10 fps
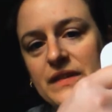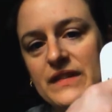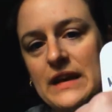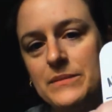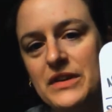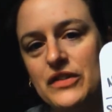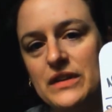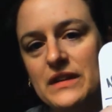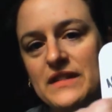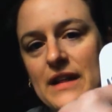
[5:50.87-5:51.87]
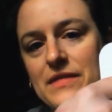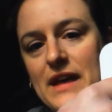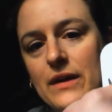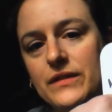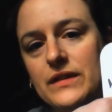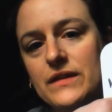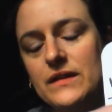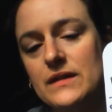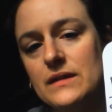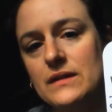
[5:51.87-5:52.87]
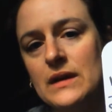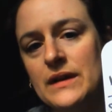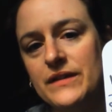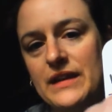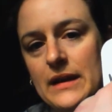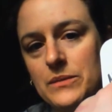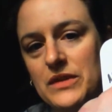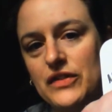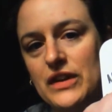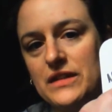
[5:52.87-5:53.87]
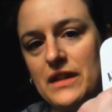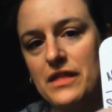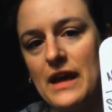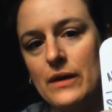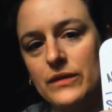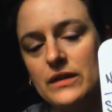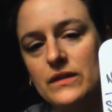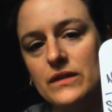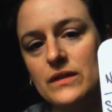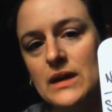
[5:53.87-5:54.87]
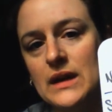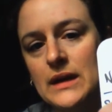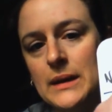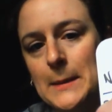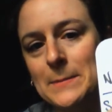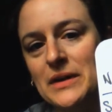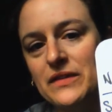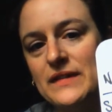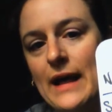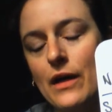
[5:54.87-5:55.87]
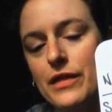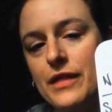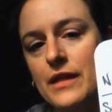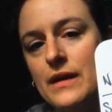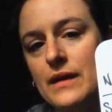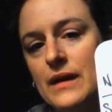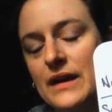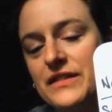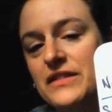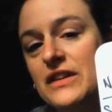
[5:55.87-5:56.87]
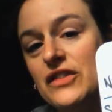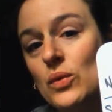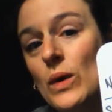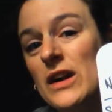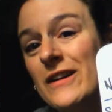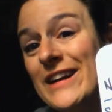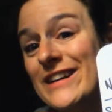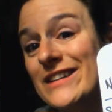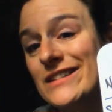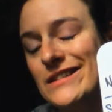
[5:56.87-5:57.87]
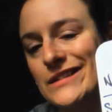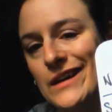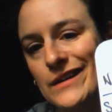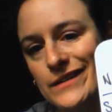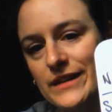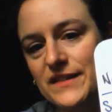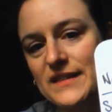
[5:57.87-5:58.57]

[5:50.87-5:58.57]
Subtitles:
Same digit in the 10,000s, same digit in the thousands, but South has a digit 1 greater in the hundreds.